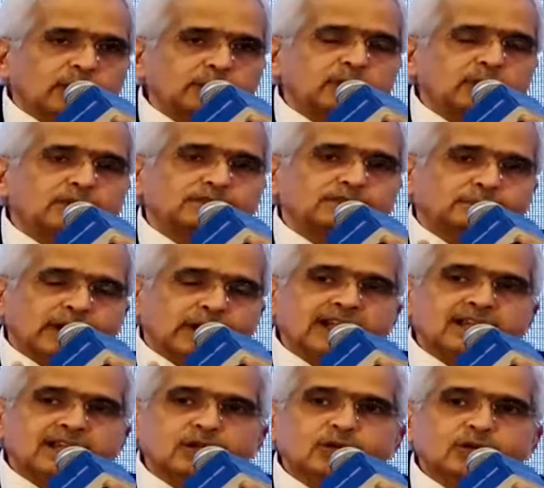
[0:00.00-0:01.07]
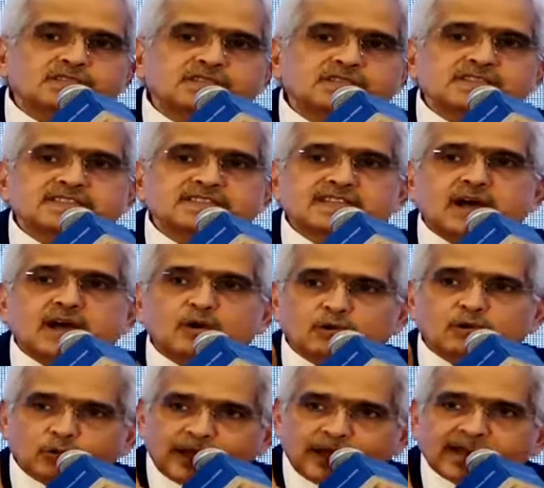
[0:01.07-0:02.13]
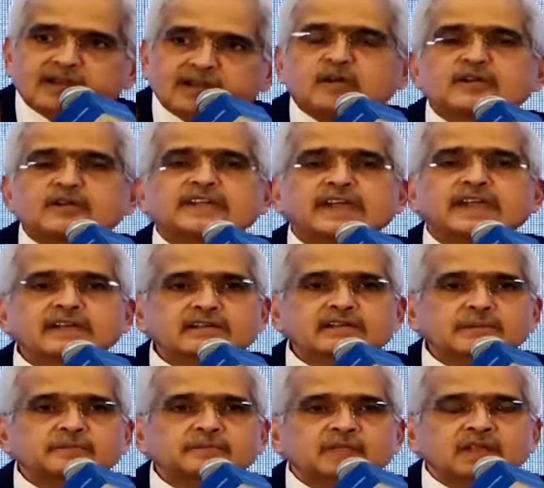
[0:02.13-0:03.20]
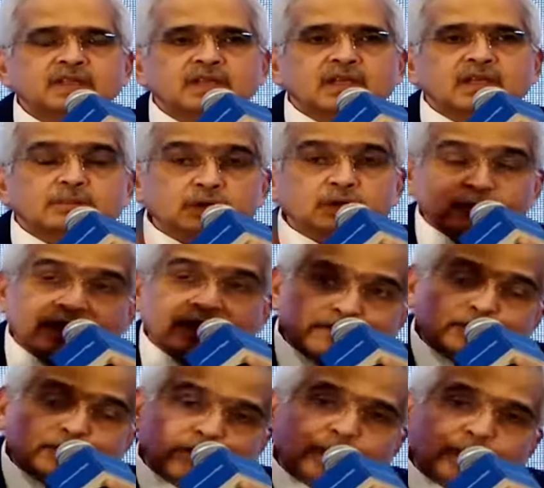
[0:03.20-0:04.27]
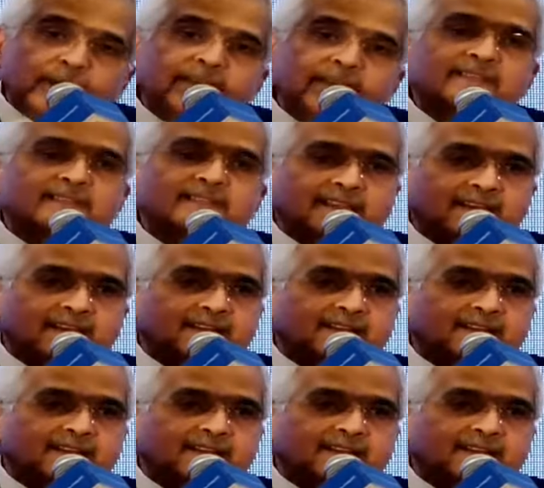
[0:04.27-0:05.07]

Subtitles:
of bad loans is now well contained, but we have to remain there.